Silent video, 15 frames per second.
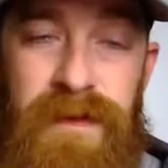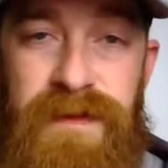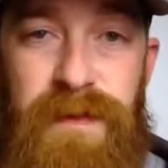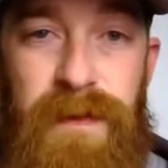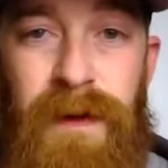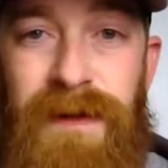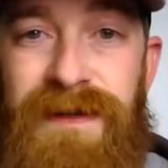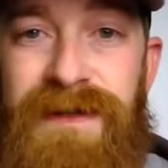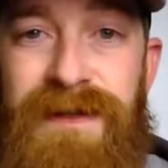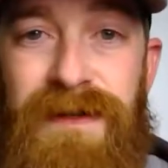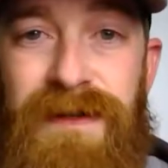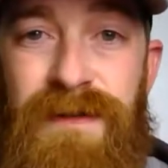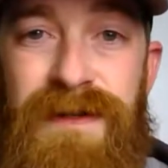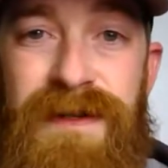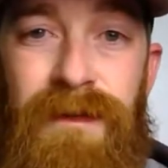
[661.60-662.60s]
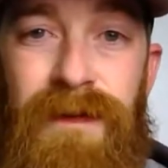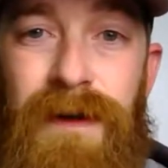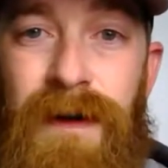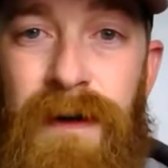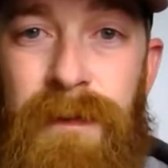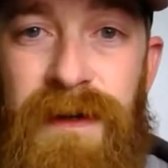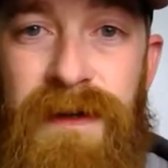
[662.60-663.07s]
There's probably 6 or 7
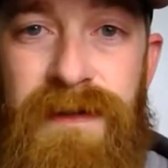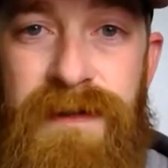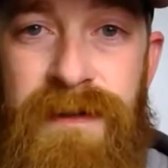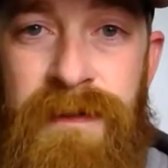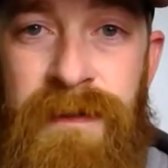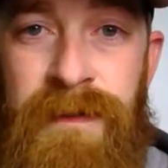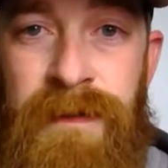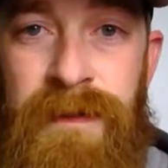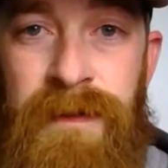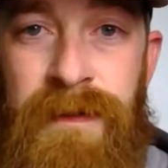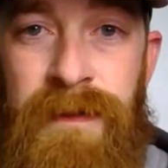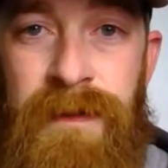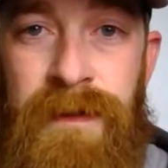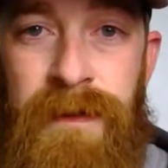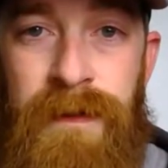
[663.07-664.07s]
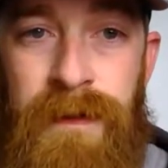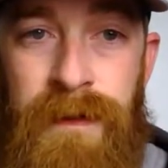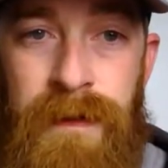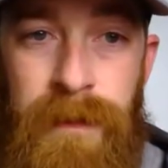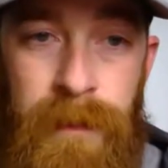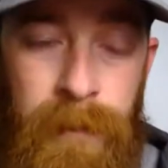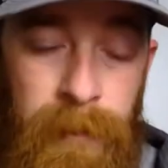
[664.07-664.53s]
comments.
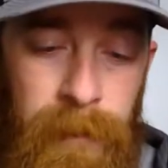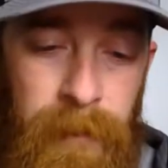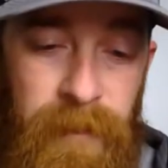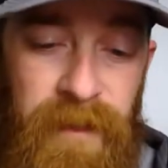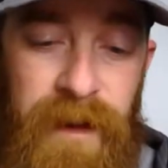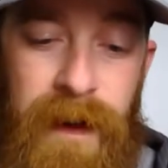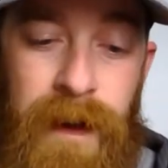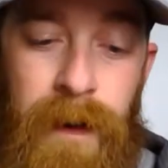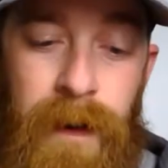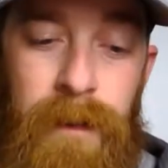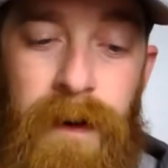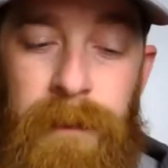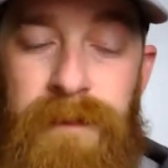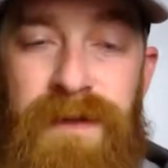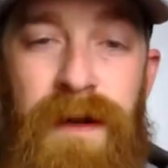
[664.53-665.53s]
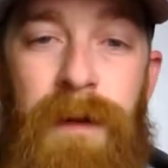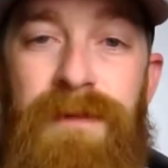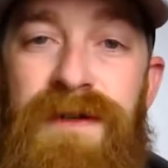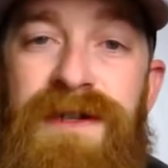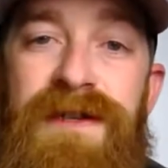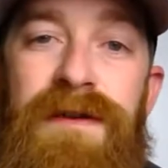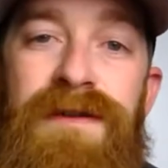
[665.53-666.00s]
Now, I'm
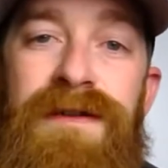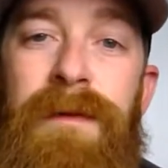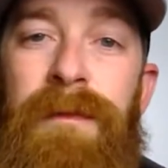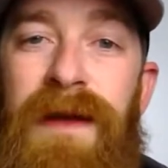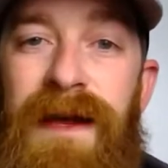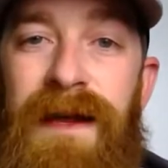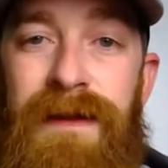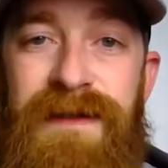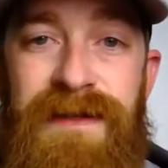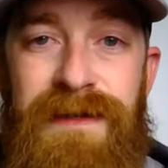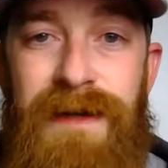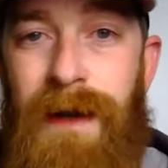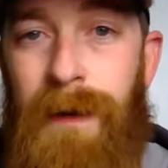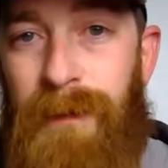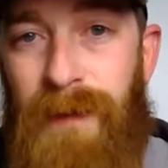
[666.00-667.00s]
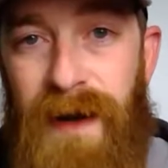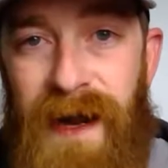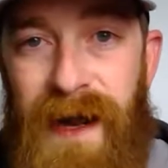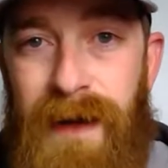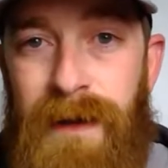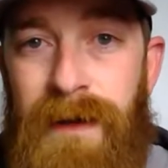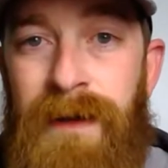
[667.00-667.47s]
just using me, and this is not a
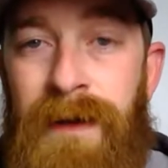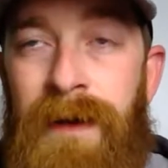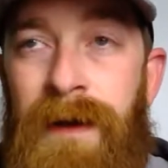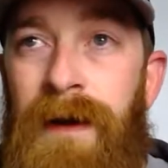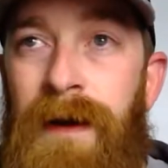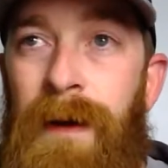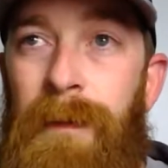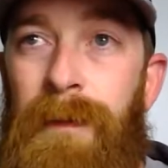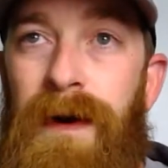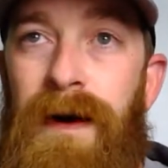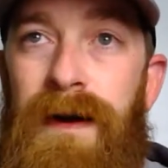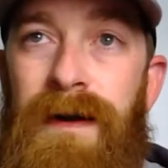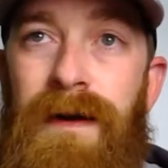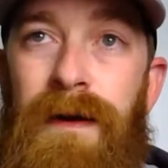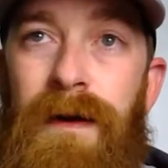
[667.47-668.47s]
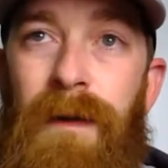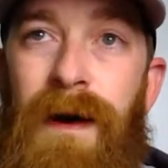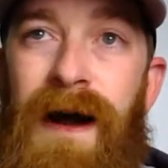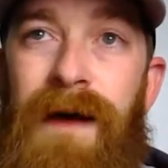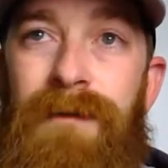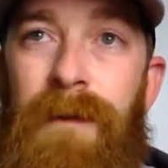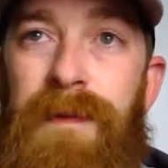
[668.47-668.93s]
brag. But,
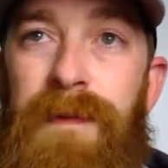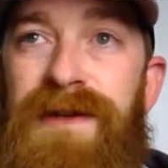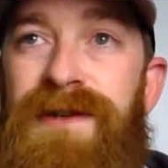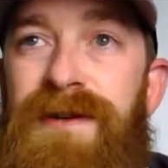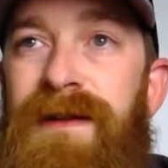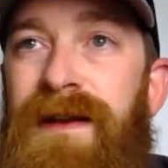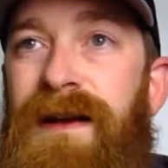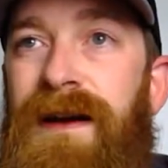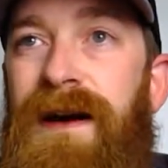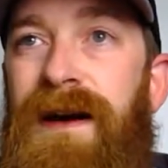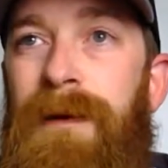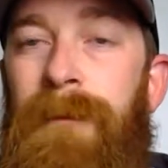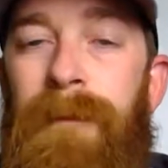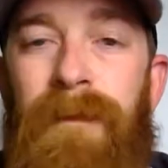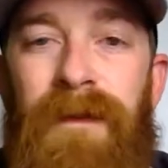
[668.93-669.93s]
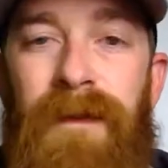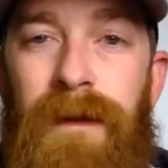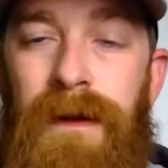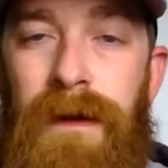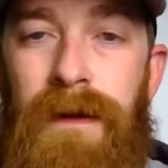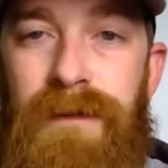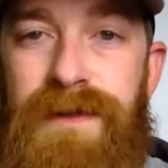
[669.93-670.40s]
I have a picture that got a
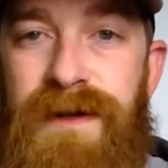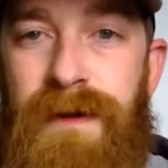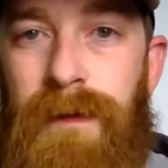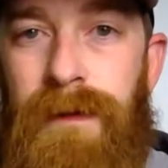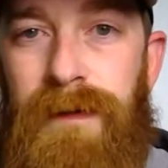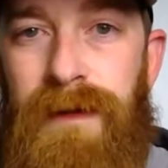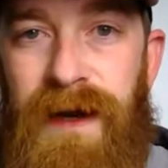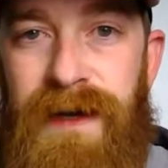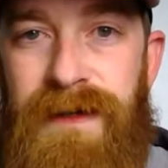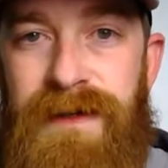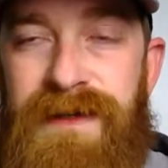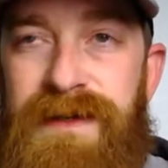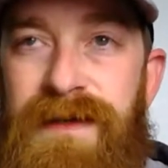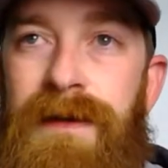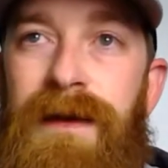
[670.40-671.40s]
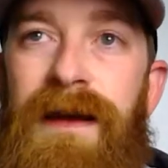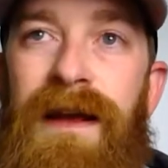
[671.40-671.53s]
little over 200 likes.